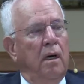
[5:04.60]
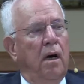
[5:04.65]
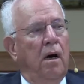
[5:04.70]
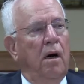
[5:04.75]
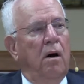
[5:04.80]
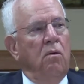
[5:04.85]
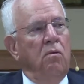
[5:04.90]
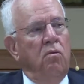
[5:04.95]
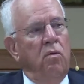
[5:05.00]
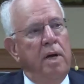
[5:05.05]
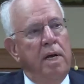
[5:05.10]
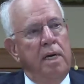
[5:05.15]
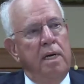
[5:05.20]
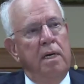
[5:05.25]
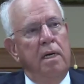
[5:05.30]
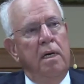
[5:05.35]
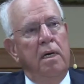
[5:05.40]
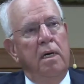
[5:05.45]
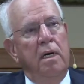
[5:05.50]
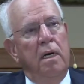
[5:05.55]
are
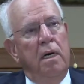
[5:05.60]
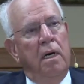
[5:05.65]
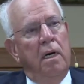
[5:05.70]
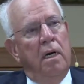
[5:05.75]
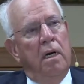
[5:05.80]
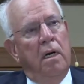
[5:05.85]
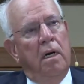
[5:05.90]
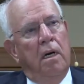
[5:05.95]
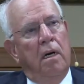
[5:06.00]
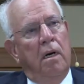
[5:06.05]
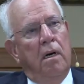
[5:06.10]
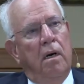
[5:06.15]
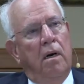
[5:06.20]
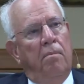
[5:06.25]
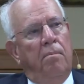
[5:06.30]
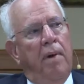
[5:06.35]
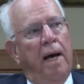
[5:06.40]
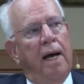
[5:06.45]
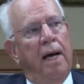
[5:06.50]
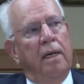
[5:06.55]
written
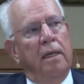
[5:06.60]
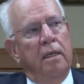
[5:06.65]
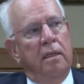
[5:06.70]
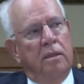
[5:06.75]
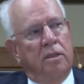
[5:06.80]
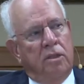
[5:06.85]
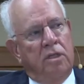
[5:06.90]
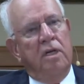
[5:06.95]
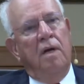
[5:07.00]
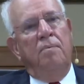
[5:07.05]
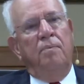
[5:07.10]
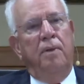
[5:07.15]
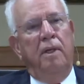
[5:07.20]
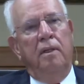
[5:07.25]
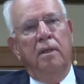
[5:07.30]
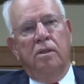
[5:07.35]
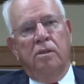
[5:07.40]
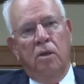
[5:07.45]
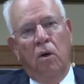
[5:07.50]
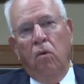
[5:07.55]
about something
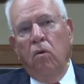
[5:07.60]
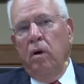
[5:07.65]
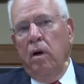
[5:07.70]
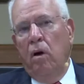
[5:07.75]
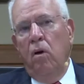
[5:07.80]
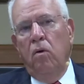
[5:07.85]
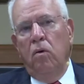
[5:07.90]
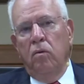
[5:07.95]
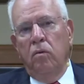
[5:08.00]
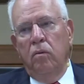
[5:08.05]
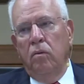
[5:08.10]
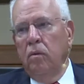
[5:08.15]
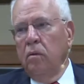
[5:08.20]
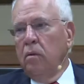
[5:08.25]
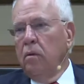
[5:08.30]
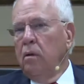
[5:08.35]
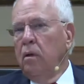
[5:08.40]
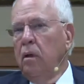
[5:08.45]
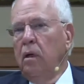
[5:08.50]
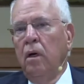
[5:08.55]
that's going on
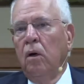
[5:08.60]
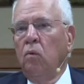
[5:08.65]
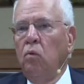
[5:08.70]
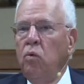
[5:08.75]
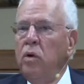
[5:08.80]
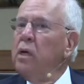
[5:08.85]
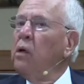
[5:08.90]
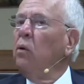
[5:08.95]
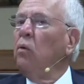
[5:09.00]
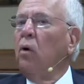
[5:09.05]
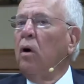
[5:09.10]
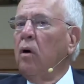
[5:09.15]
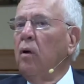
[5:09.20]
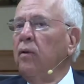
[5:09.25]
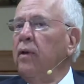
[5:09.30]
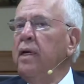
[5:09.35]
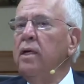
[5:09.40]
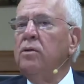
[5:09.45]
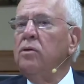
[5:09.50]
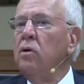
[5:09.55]
in the real
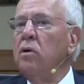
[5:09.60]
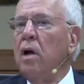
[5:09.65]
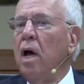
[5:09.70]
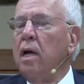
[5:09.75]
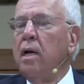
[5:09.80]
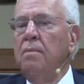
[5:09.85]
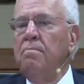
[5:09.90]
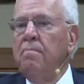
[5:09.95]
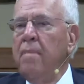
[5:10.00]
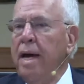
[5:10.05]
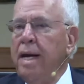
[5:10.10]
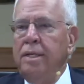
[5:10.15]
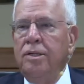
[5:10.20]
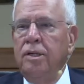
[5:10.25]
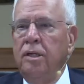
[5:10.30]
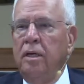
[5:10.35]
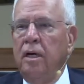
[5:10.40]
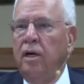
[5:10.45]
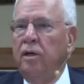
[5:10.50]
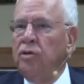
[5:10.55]
world. These are not
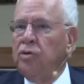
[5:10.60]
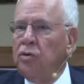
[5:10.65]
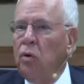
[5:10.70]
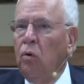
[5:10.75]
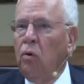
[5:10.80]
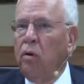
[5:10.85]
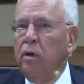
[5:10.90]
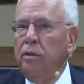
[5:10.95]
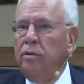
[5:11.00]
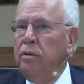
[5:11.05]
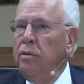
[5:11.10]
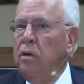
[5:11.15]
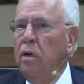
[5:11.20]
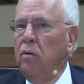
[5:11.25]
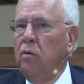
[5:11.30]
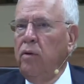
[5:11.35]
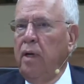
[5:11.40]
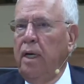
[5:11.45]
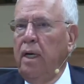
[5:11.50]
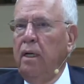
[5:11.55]
imaginary stories, you
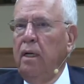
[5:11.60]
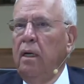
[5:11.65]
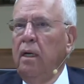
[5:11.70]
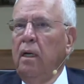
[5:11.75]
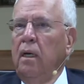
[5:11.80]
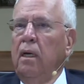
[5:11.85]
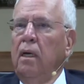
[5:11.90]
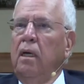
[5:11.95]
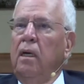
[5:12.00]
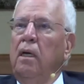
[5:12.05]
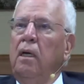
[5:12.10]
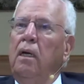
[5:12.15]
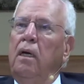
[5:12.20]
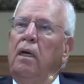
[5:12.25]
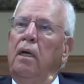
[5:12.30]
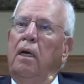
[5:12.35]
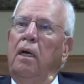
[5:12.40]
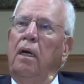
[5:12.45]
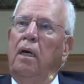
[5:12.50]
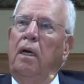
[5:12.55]
know that.
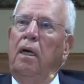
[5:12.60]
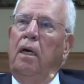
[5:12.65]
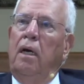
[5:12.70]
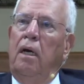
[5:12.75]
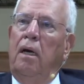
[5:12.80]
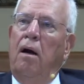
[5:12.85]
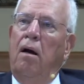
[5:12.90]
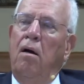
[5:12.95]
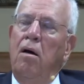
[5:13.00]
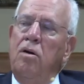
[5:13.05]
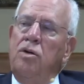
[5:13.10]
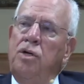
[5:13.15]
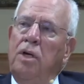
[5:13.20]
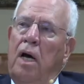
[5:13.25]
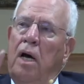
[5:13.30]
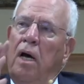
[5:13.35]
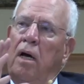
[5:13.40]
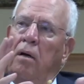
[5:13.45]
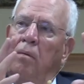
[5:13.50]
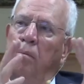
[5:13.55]
And our
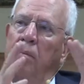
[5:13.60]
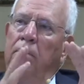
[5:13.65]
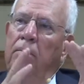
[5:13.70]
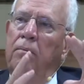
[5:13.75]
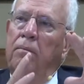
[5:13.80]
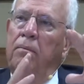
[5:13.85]
job